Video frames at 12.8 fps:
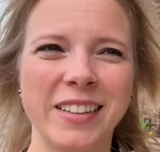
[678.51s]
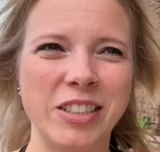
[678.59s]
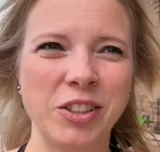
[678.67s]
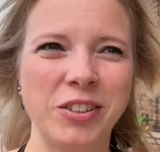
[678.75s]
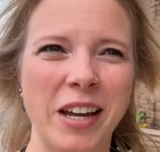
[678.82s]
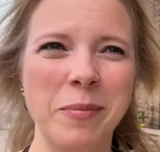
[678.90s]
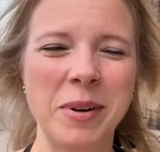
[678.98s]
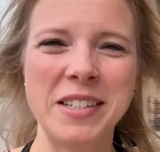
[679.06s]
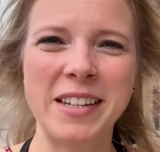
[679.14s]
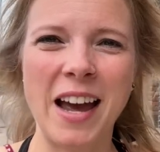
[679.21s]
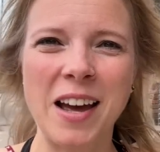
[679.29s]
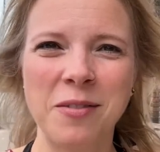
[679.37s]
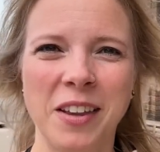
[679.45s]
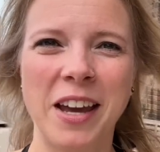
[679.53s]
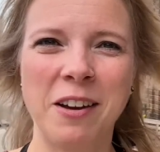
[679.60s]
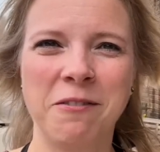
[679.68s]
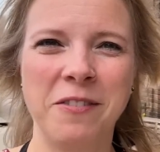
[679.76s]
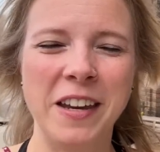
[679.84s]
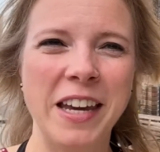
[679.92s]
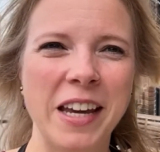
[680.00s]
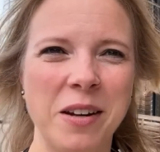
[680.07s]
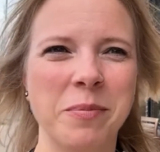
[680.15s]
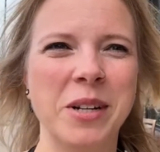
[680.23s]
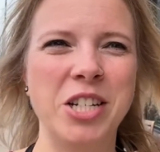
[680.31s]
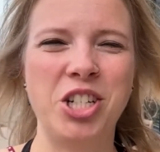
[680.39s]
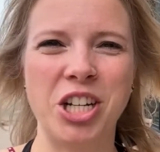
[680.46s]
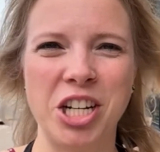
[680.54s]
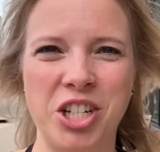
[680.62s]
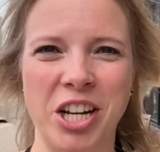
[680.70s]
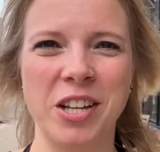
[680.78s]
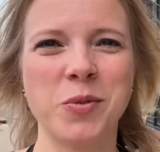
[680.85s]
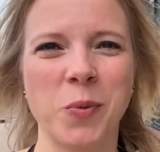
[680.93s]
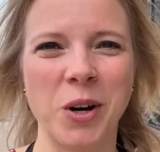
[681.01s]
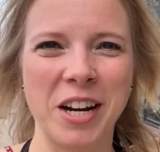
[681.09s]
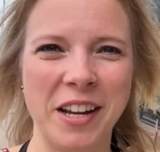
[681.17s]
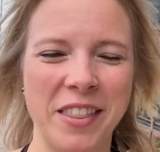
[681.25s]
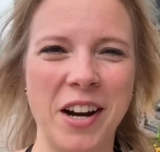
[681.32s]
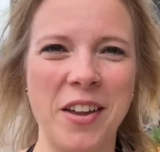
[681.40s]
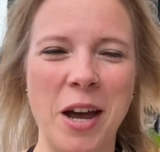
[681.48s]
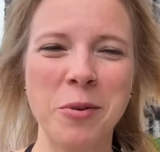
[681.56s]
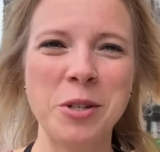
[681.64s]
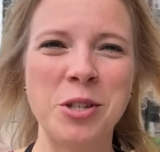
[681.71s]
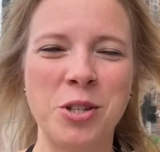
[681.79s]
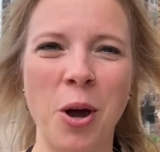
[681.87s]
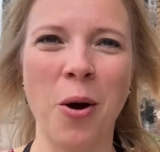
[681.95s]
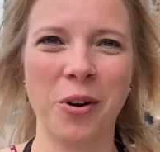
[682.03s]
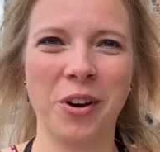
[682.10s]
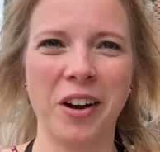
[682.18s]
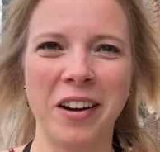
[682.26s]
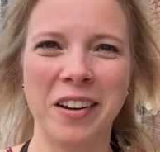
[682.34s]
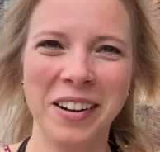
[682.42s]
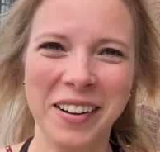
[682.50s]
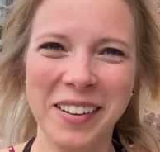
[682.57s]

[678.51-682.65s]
Dude, they must have like vegan magicians working there. That was so good.